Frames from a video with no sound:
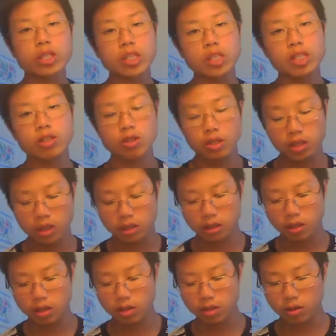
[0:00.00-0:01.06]
need to
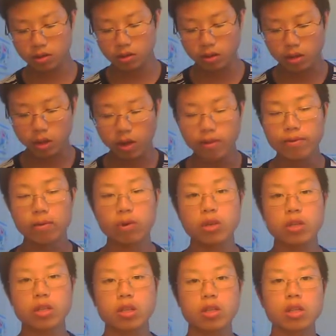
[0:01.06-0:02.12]
solve
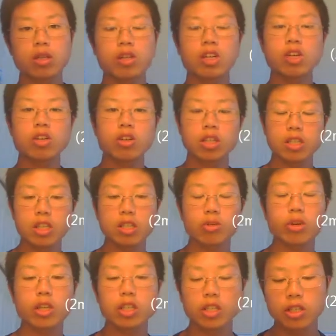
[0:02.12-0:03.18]
for the linear
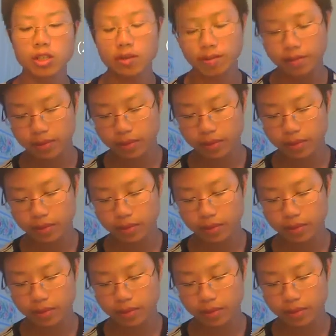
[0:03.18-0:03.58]
acceleration.